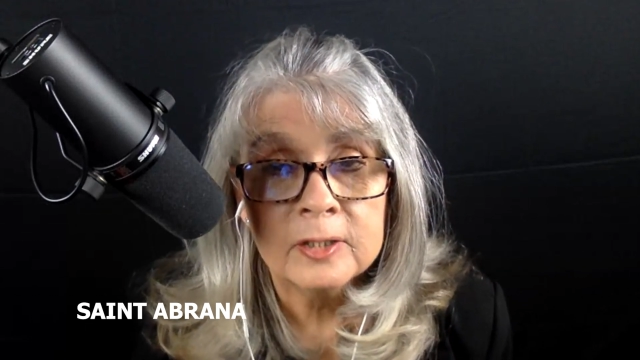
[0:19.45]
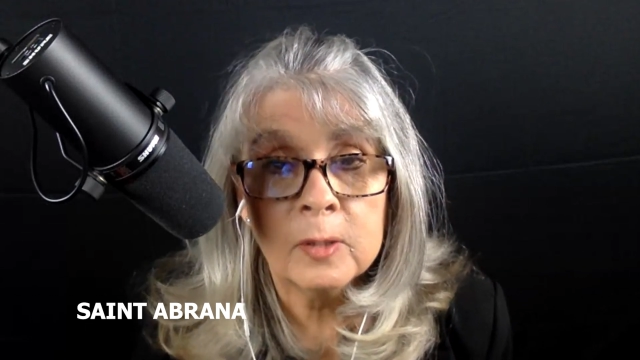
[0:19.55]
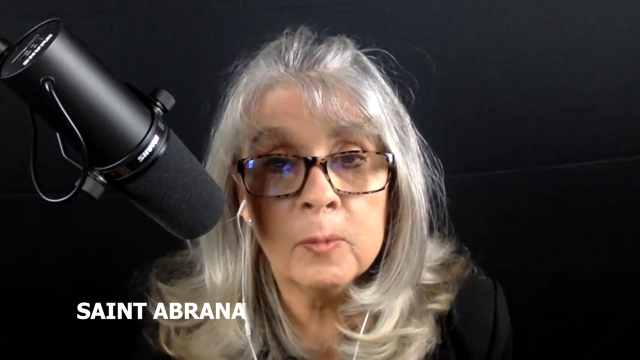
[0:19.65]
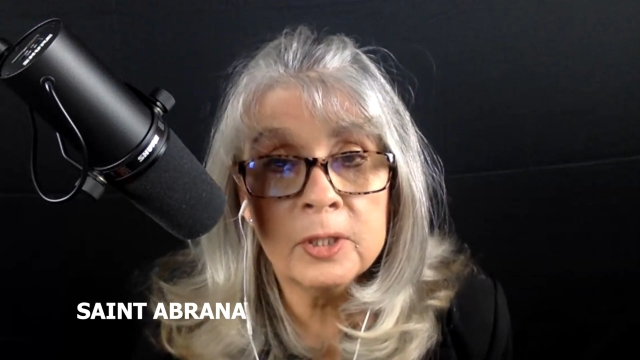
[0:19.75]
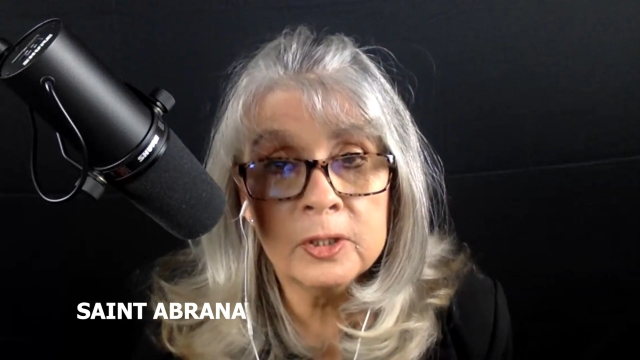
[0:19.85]

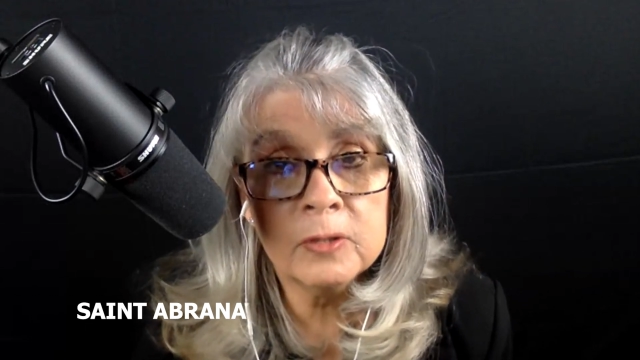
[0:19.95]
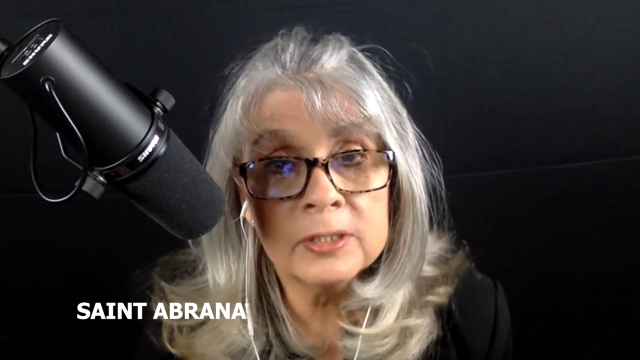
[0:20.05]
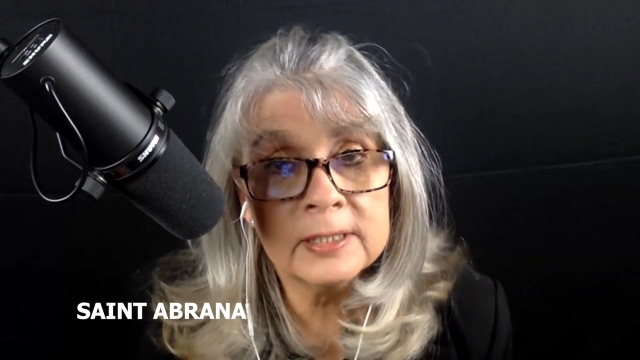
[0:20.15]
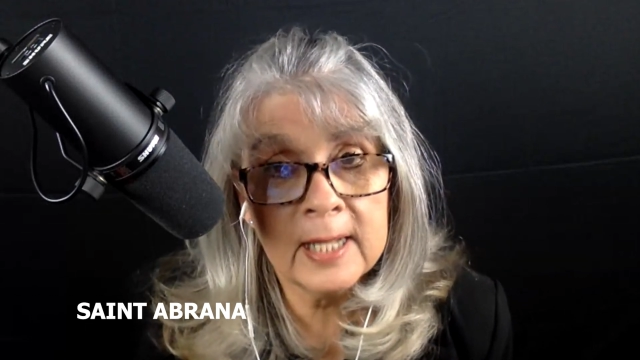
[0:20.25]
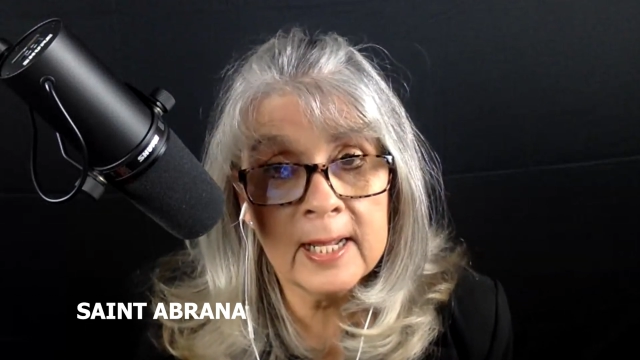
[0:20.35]
So when
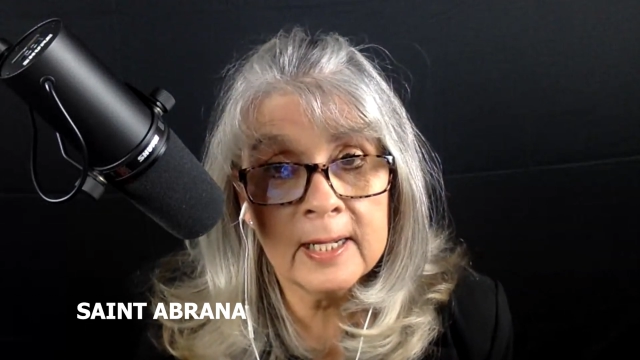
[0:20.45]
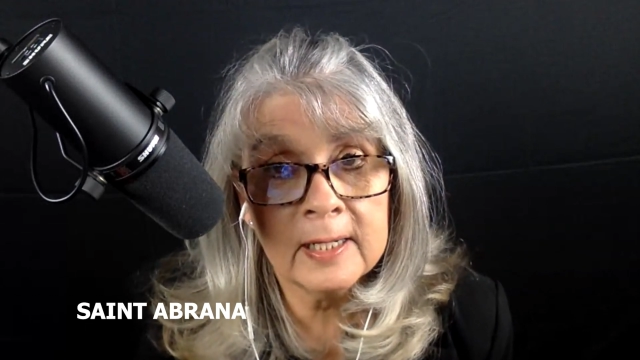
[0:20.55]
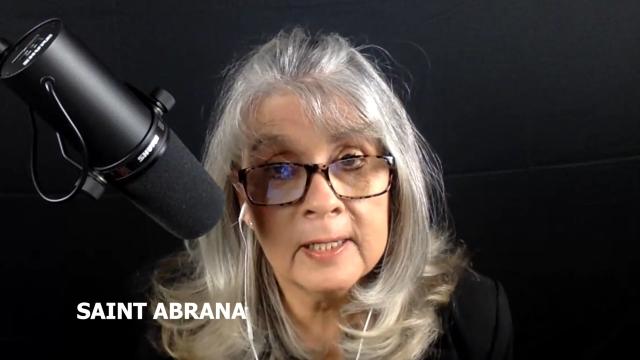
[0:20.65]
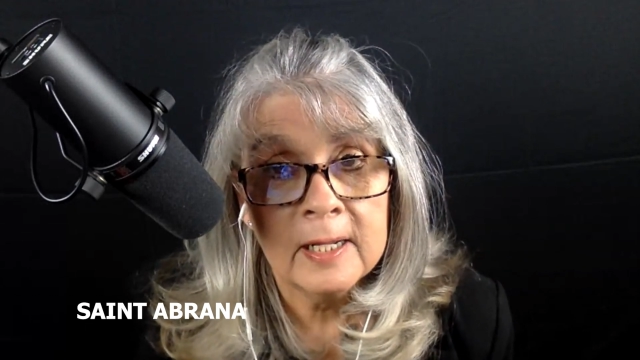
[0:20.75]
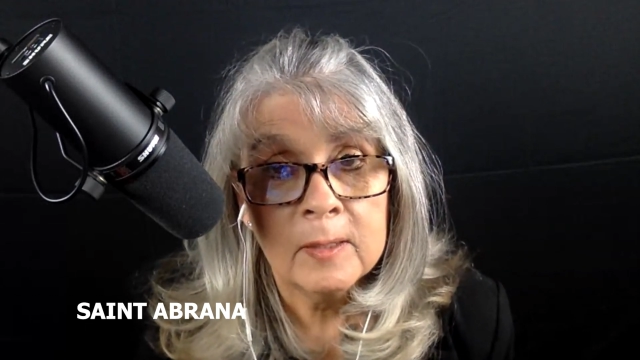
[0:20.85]
you're
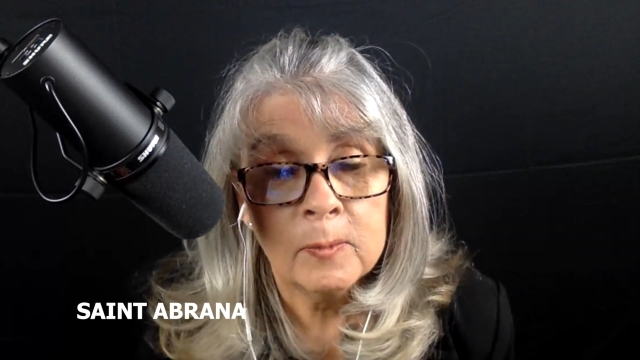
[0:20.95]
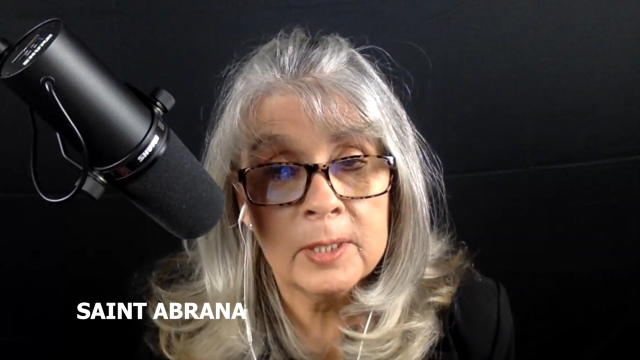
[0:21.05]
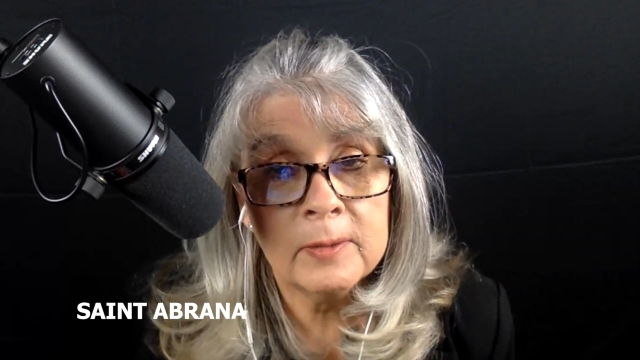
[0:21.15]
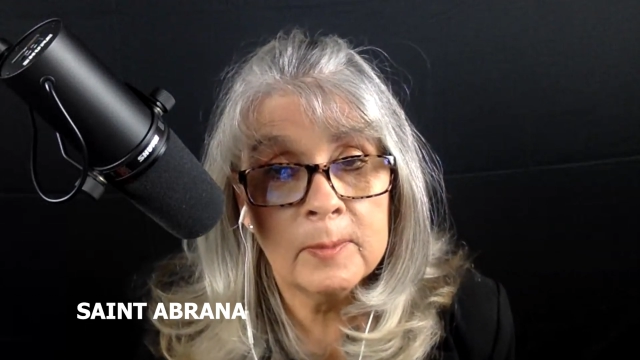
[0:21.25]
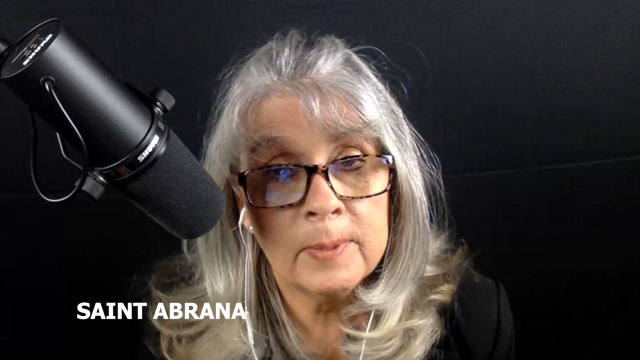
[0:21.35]
saying,
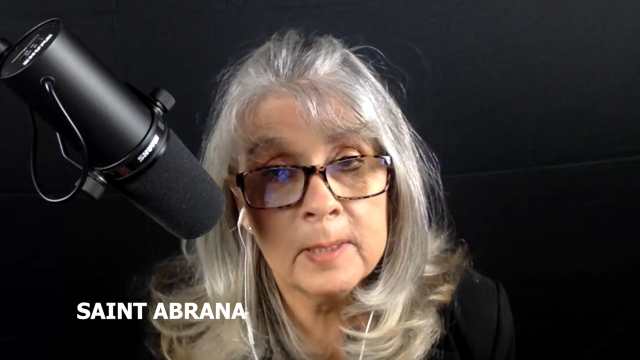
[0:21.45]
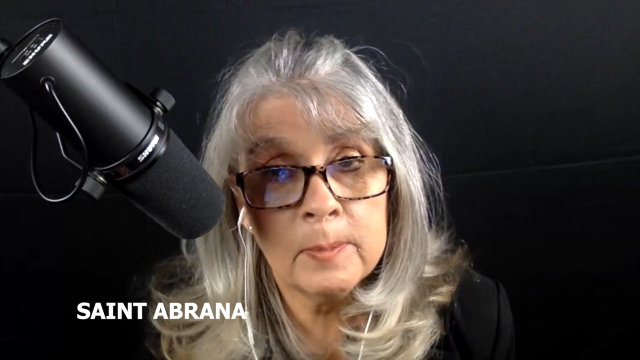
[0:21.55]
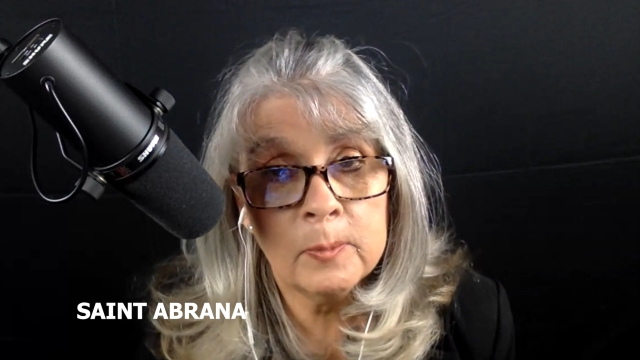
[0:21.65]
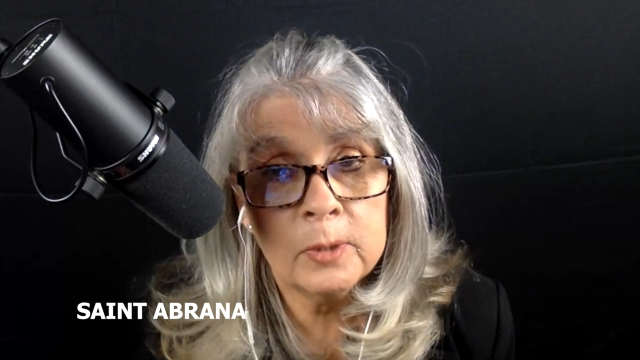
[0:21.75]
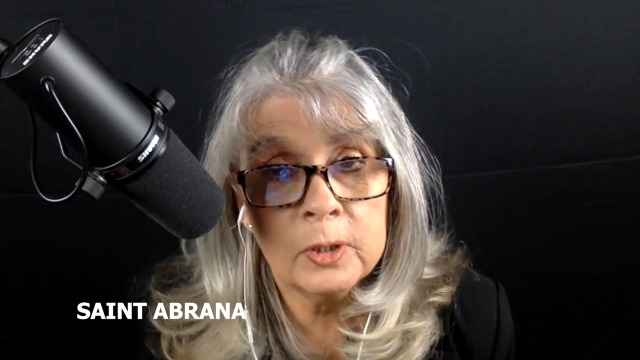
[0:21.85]
when the
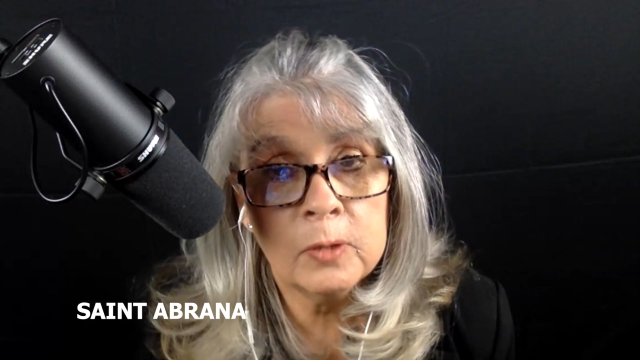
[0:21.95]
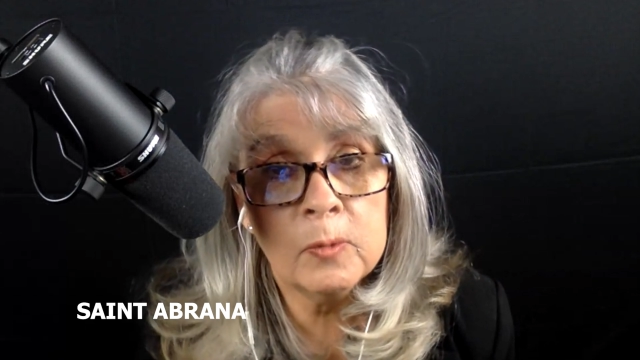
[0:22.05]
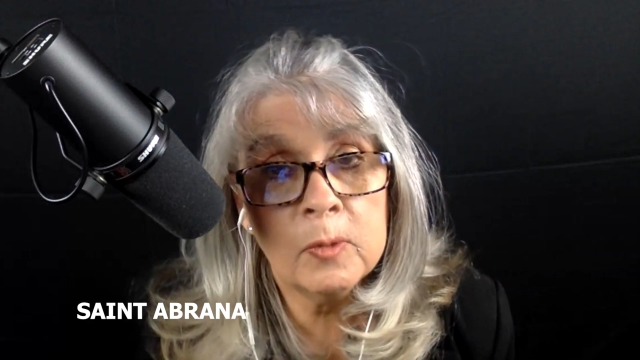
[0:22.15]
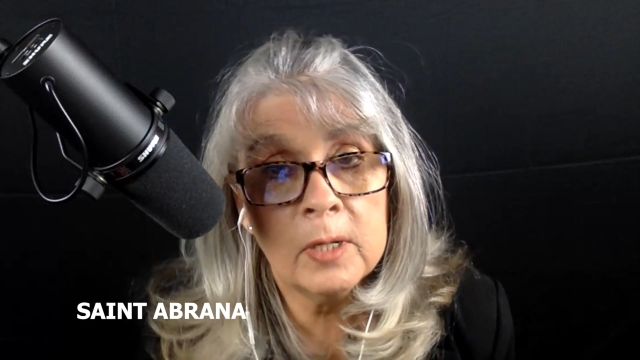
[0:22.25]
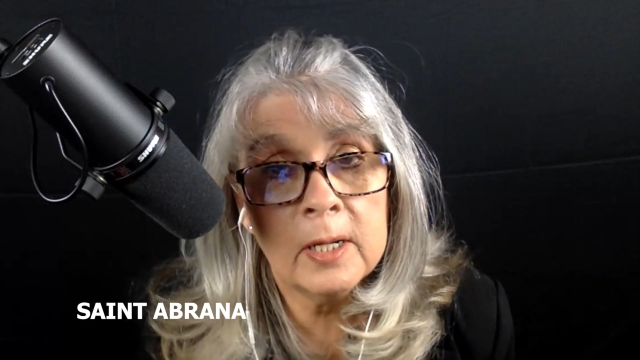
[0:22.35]
people, when
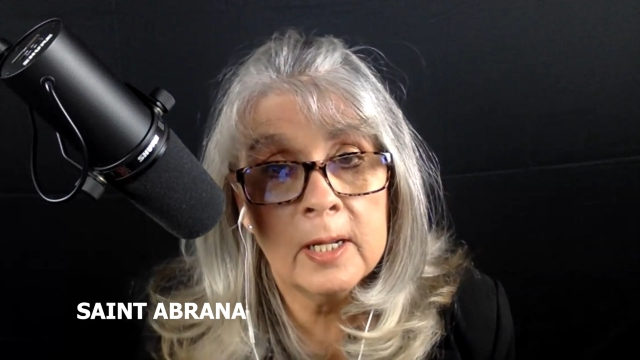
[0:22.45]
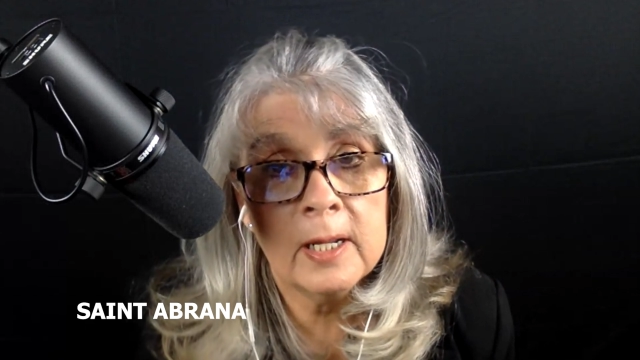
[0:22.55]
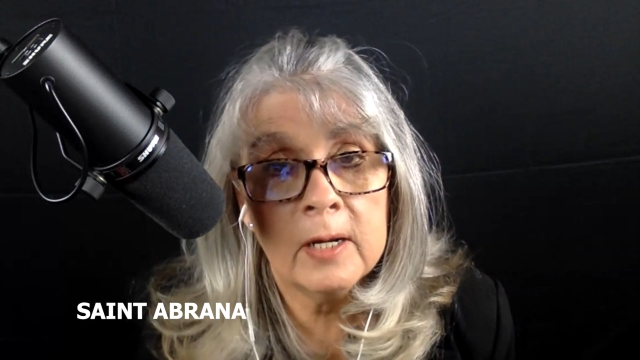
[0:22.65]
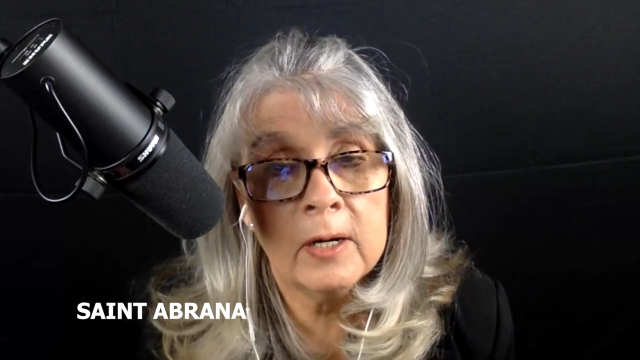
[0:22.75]
you uh,